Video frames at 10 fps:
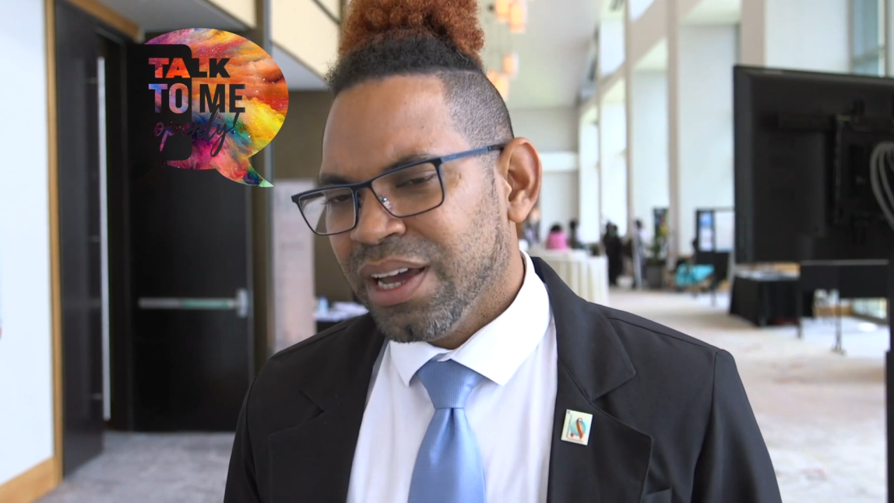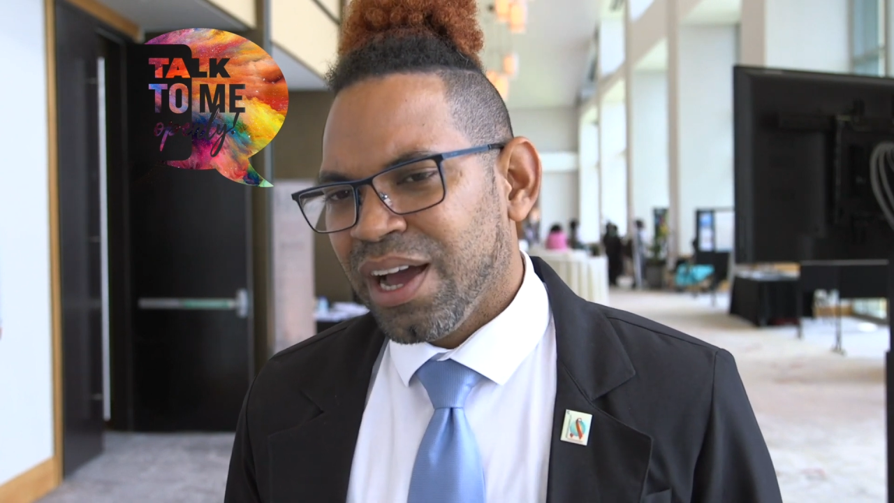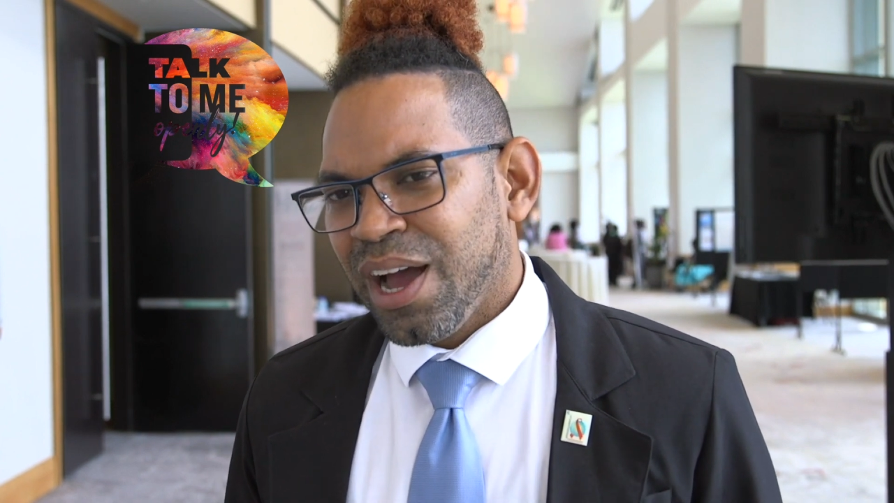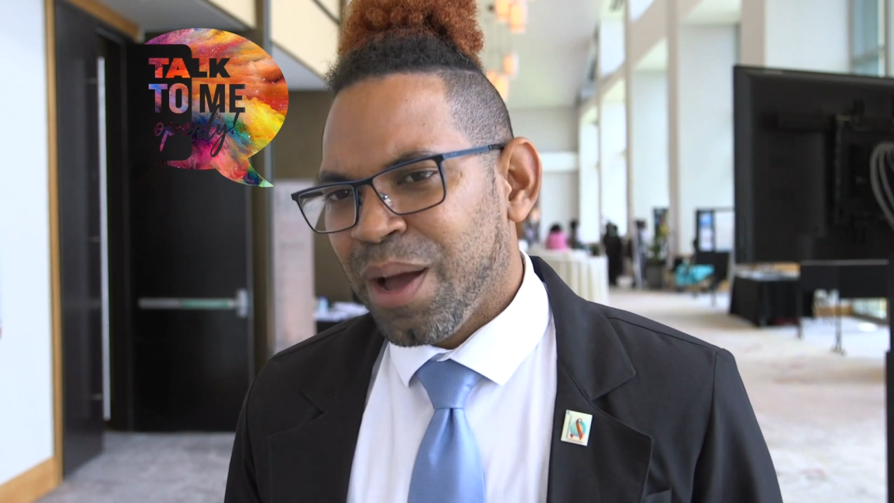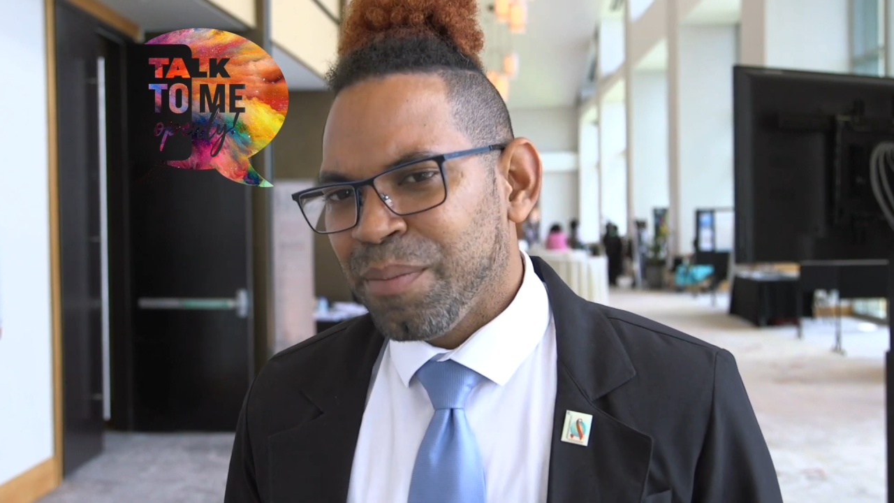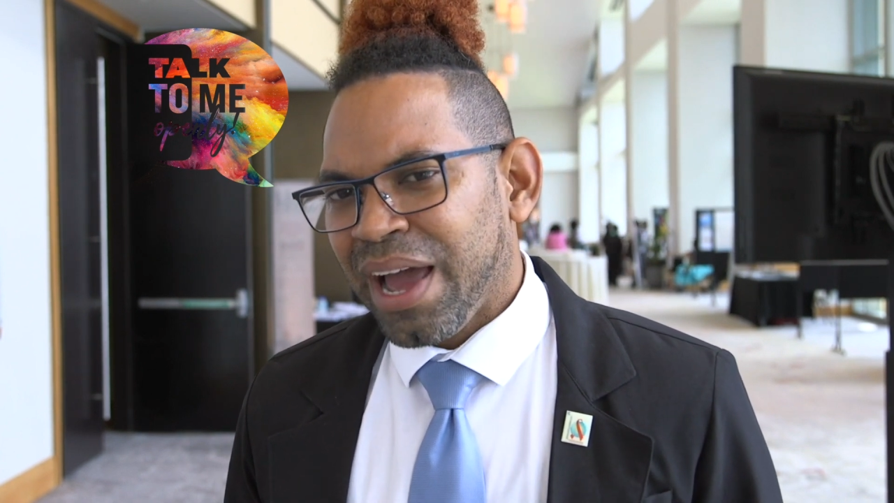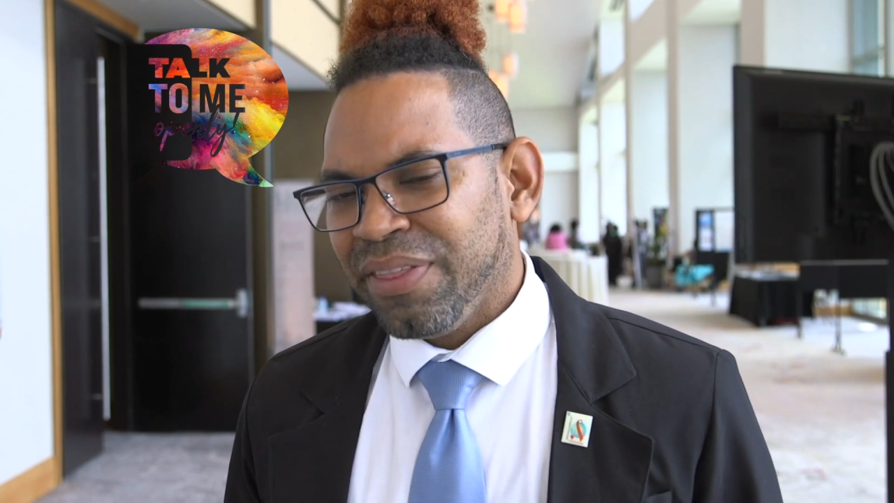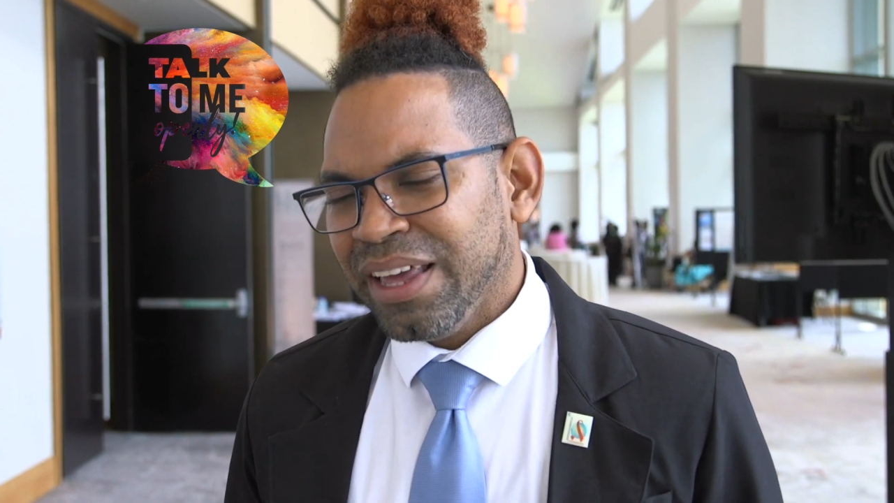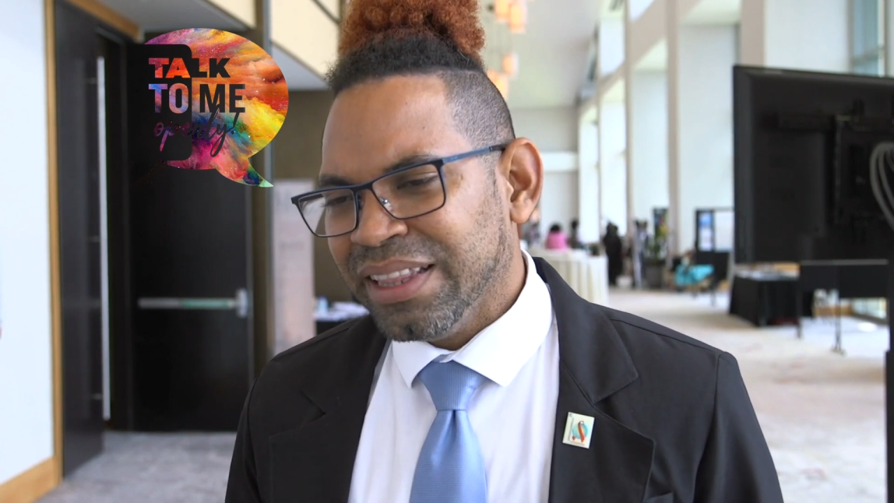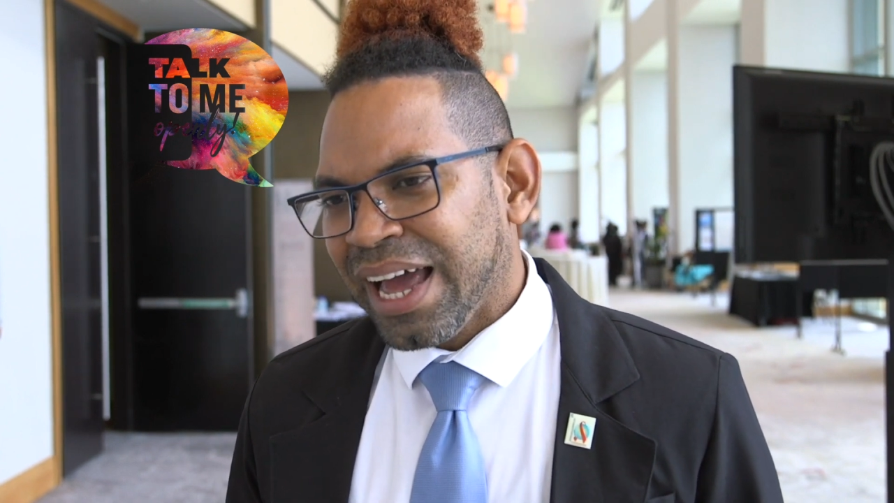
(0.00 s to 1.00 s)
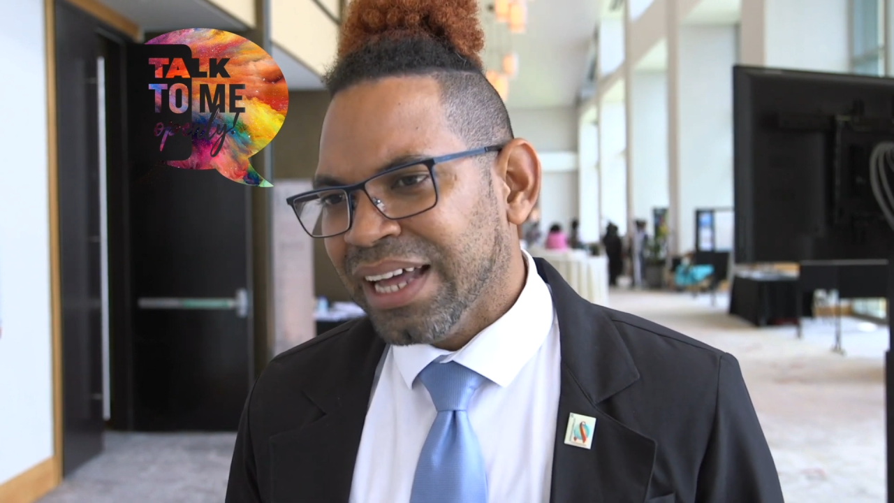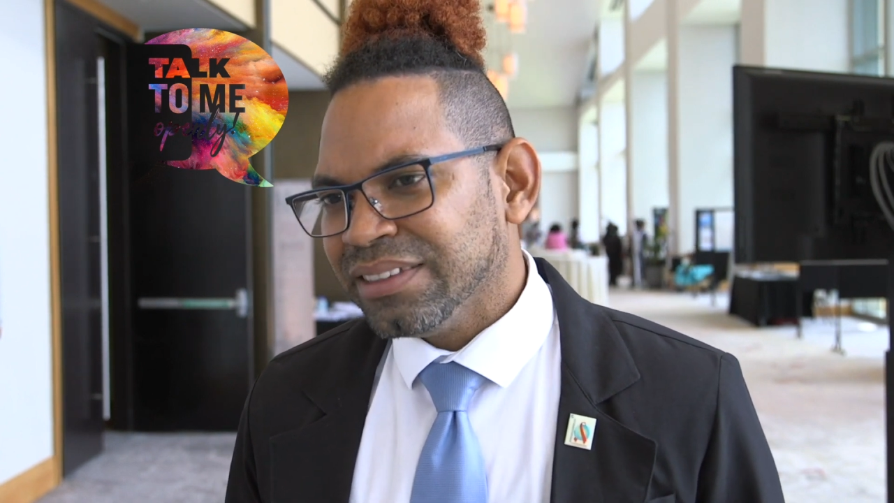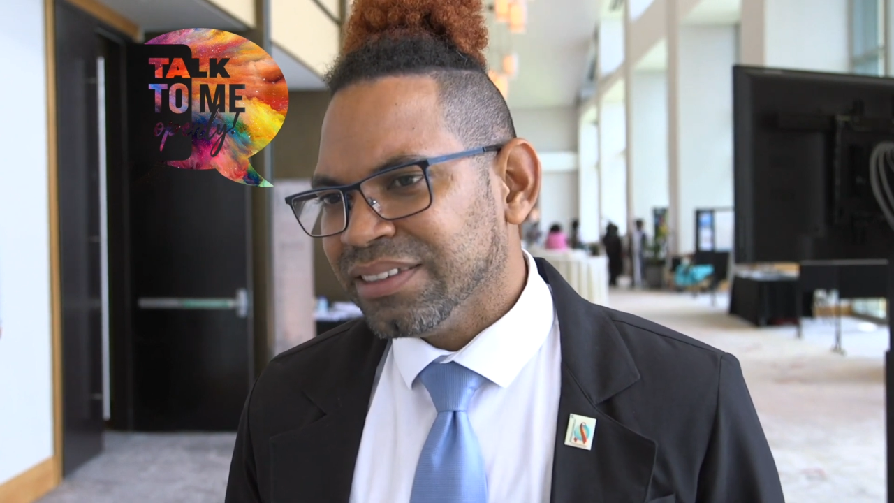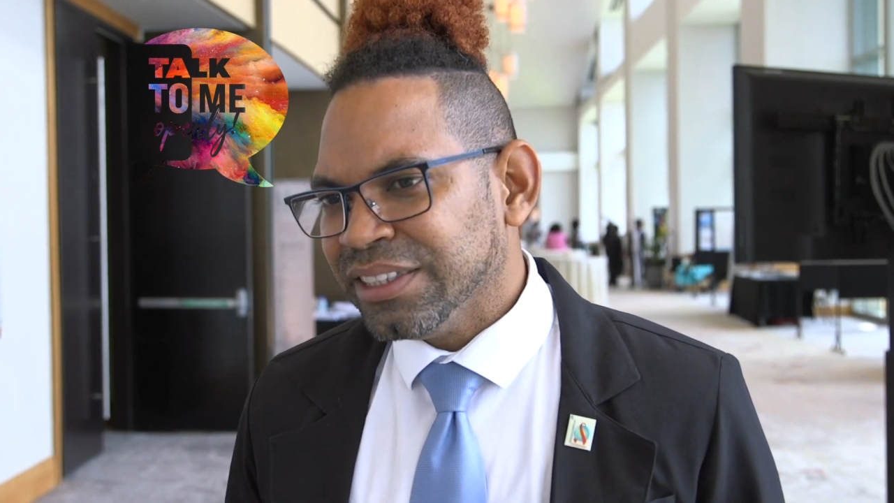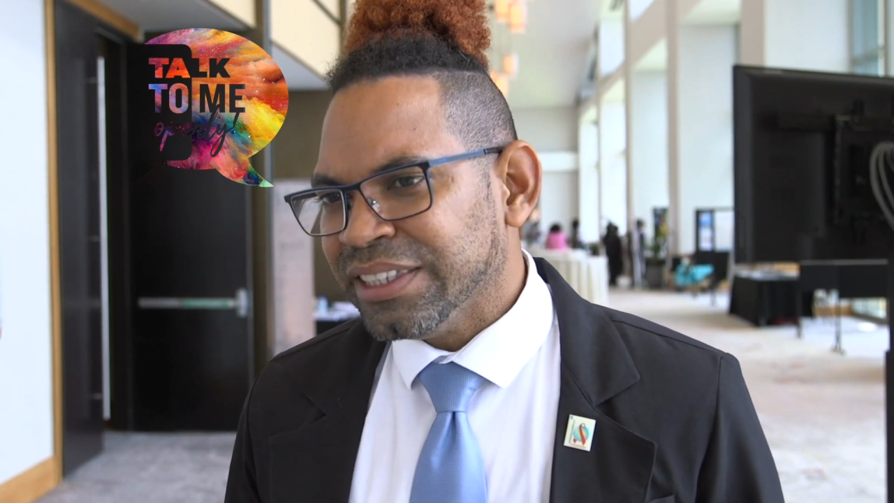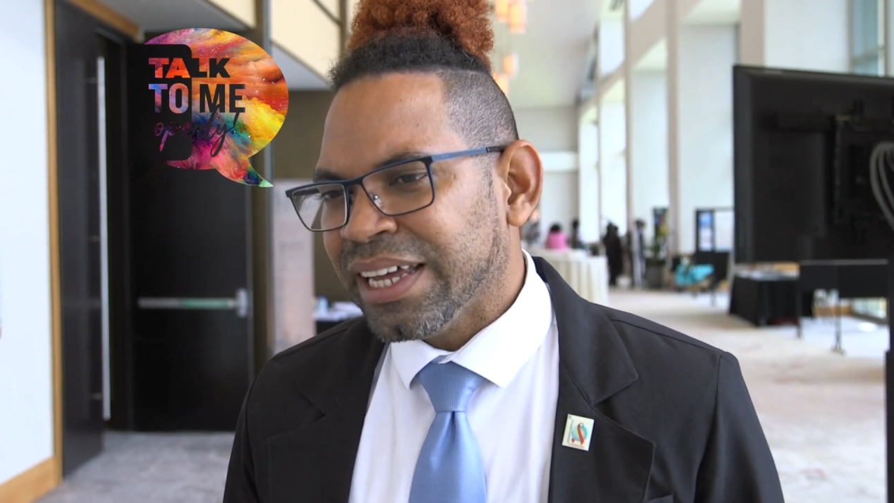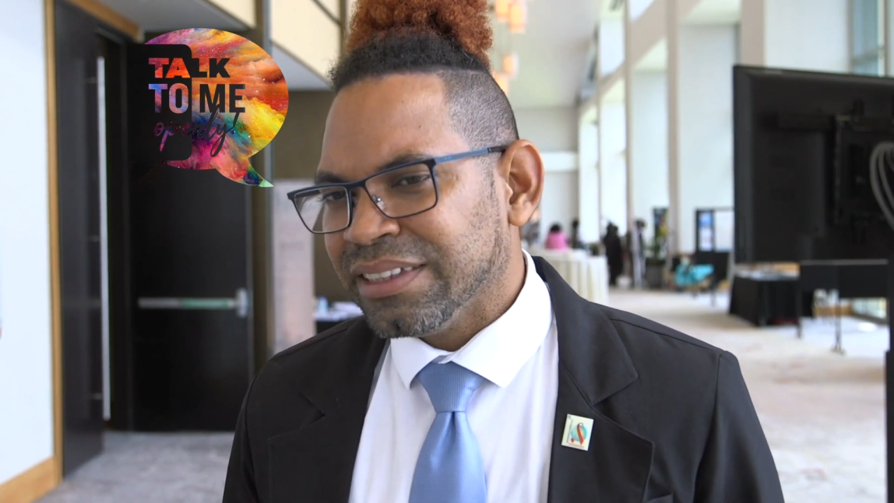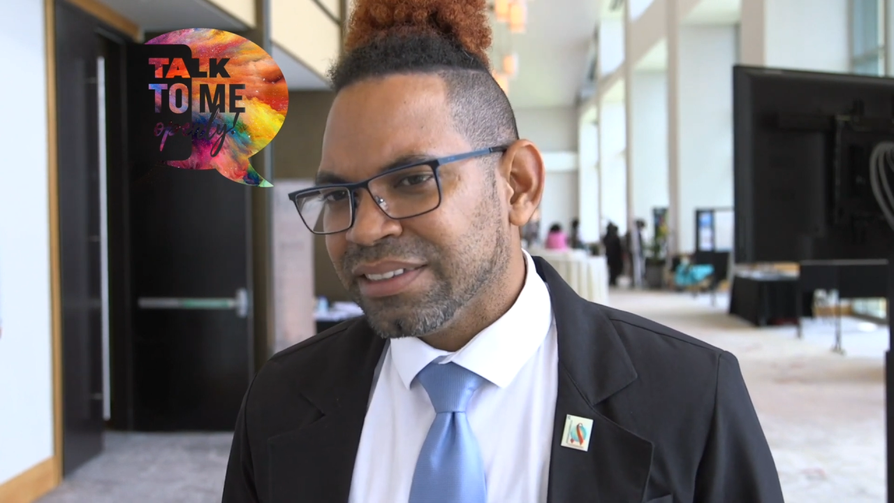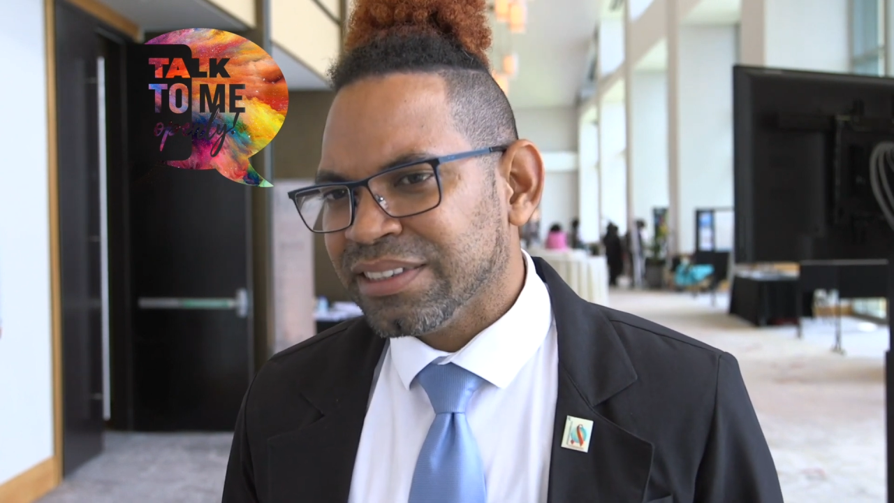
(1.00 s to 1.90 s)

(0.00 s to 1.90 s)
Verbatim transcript: Um, I think that that